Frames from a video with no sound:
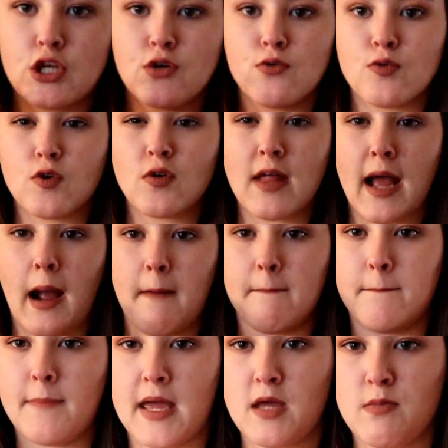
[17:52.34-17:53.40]
cute little like
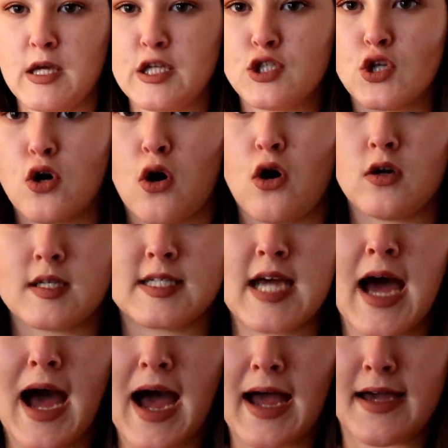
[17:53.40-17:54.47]
baby doll
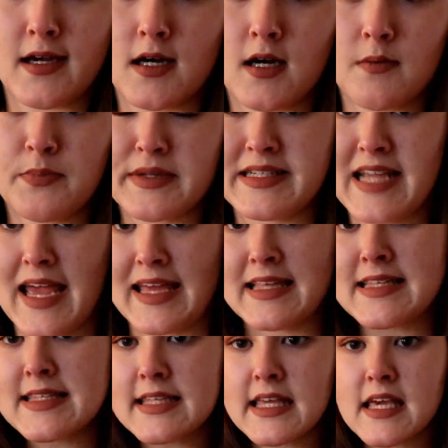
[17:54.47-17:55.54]
tie up
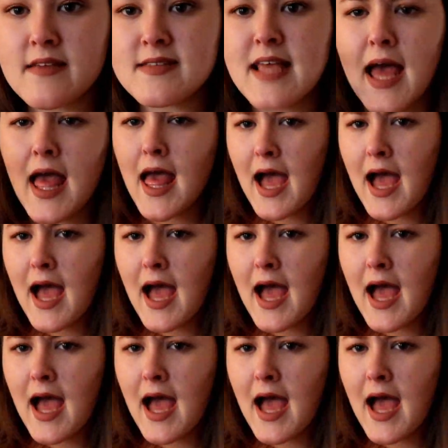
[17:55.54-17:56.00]
tank sleeves.